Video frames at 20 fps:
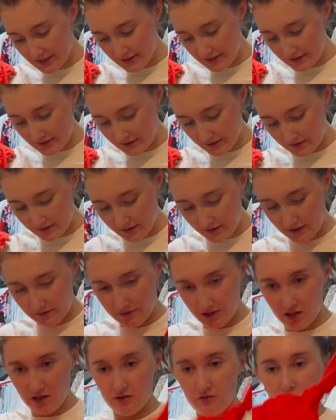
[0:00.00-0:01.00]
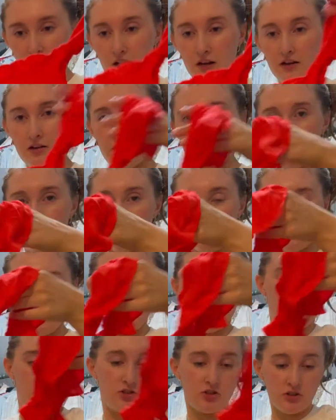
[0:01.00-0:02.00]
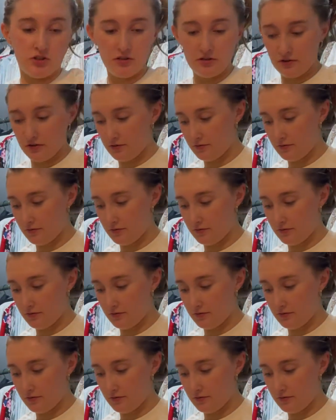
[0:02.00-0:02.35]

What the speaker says: Just to have a cute red shirt.